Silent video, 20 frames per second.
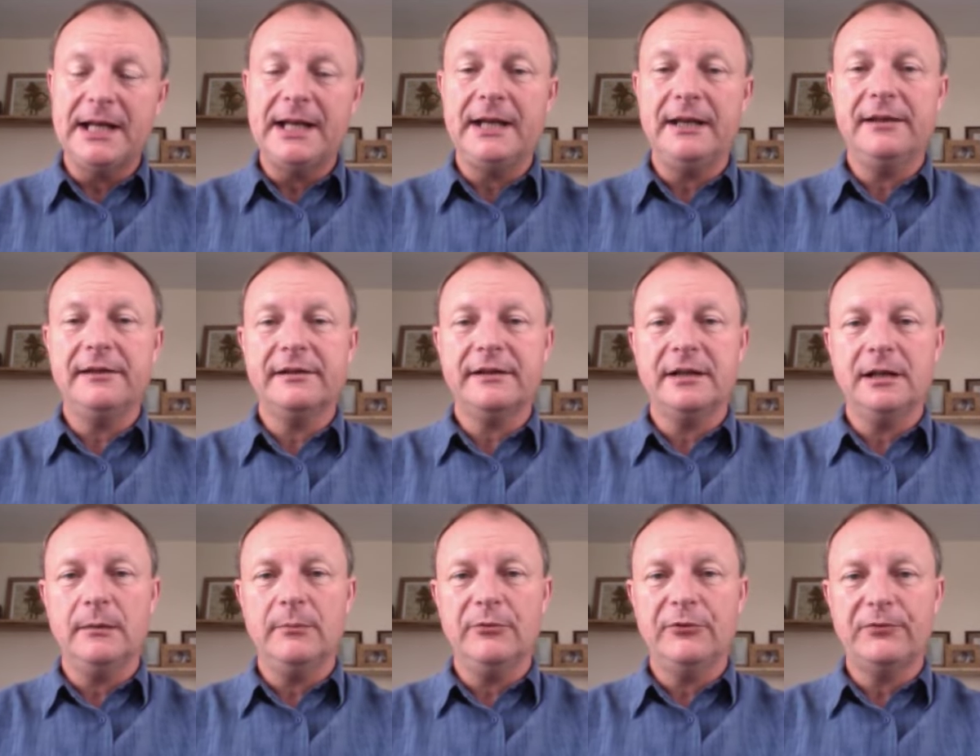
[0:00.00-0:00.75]
and it
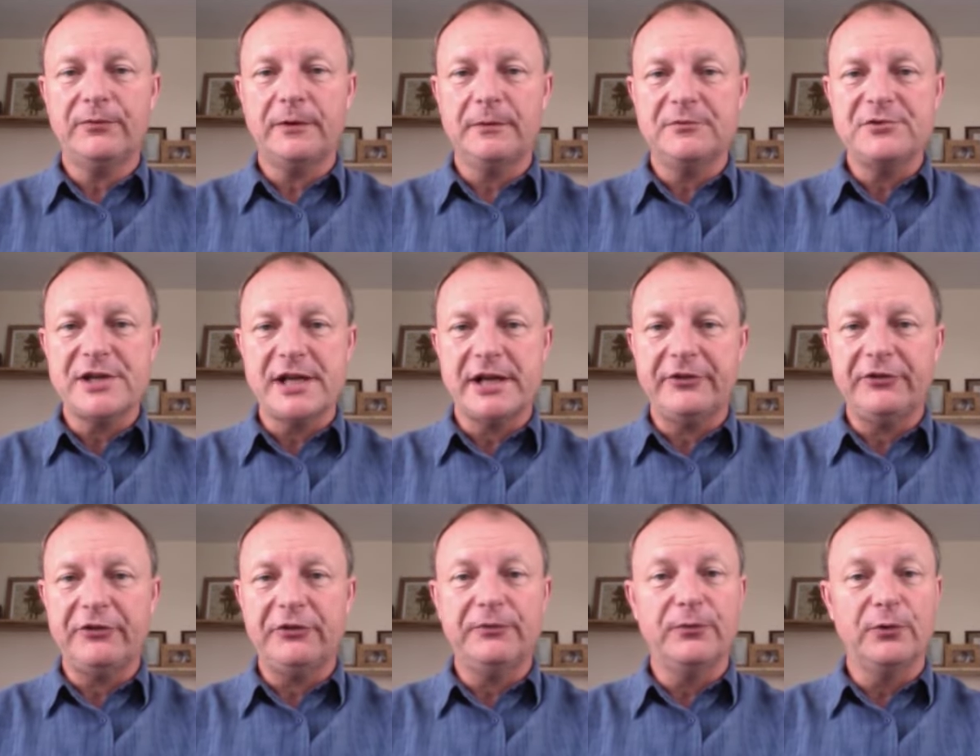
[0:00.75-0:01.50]
comes from
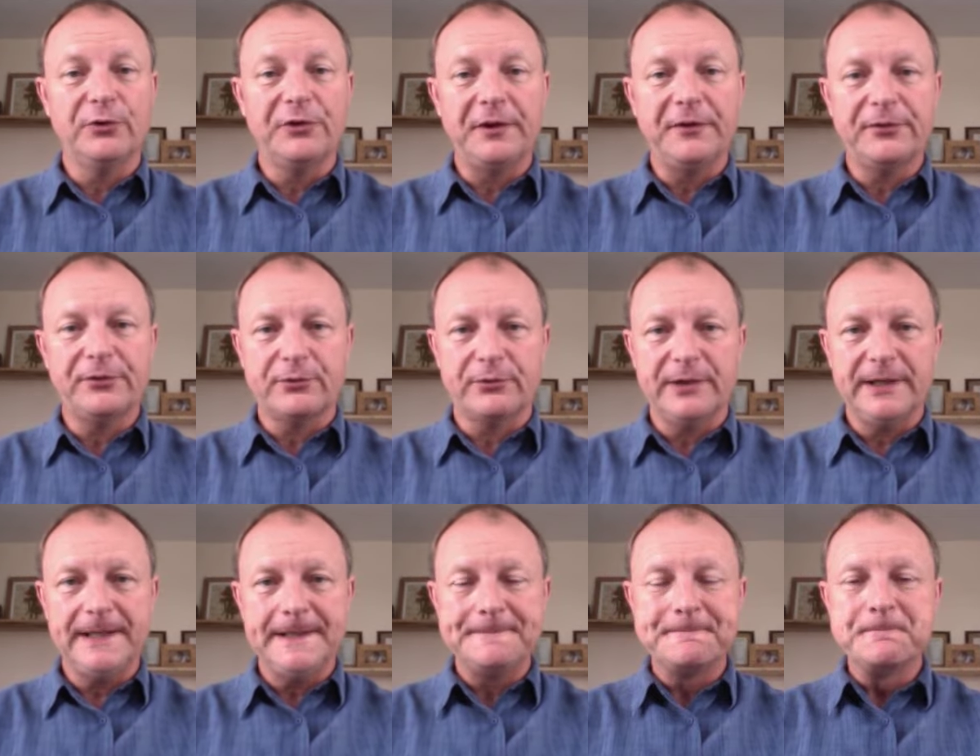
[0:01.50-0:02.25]
Genesis
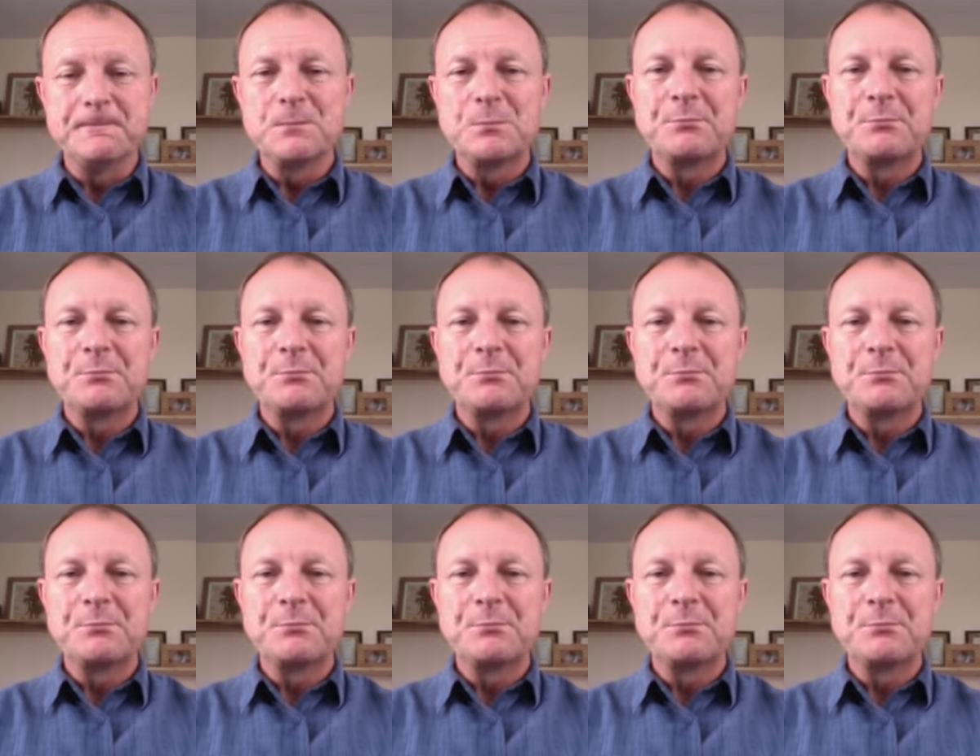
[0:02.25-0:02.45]
43.